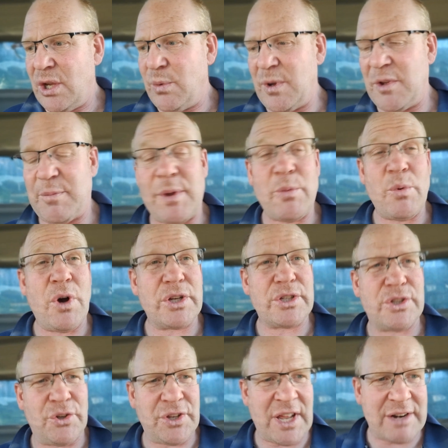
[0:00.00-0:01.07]
we've been
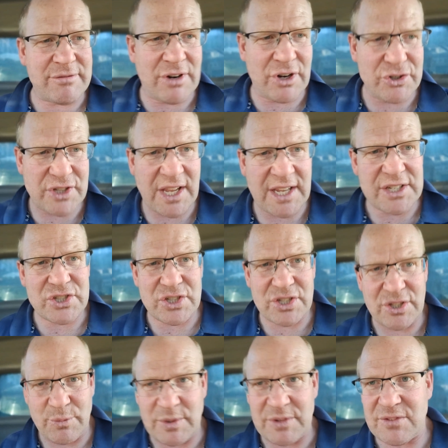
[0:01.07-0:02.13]
working on that
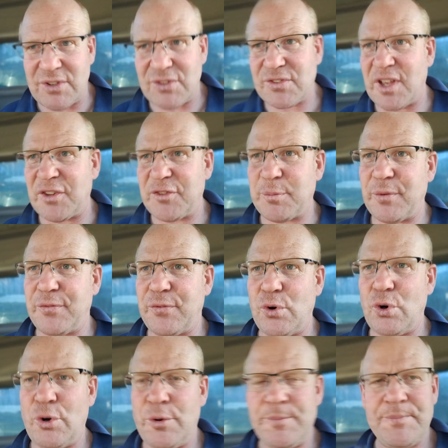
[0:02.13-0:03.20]
rotation that we've discussed
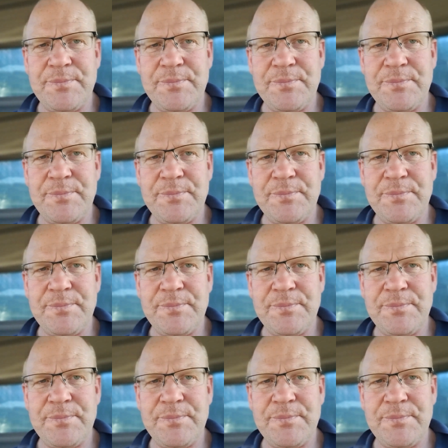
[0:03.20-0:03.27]
before.